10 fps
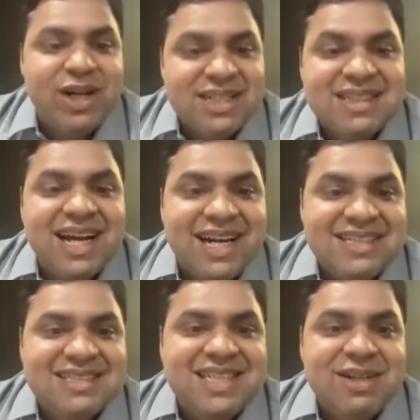what is the
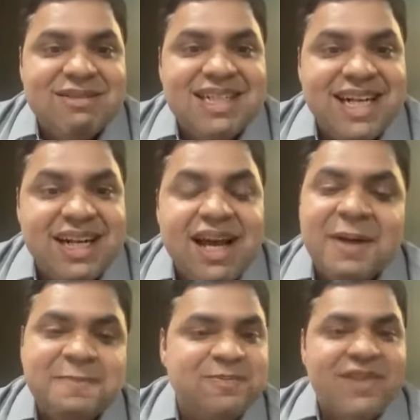current state of the data,
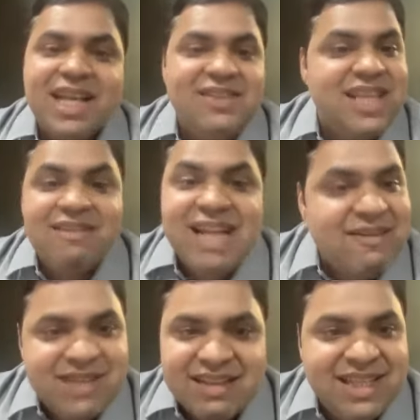they will
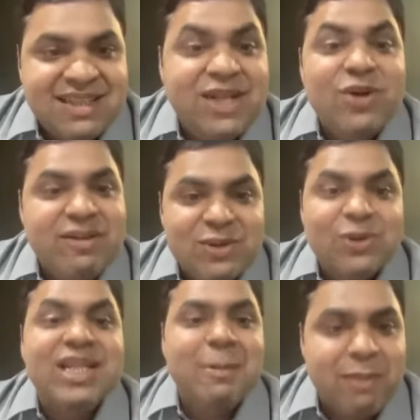have nothing. They don't even
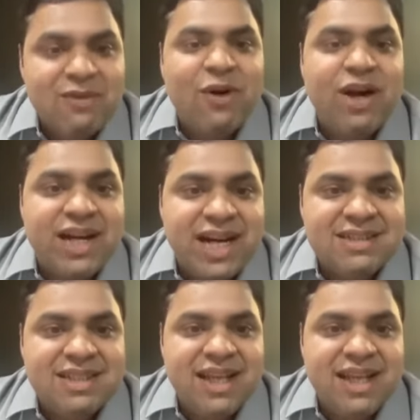know the number of contracts that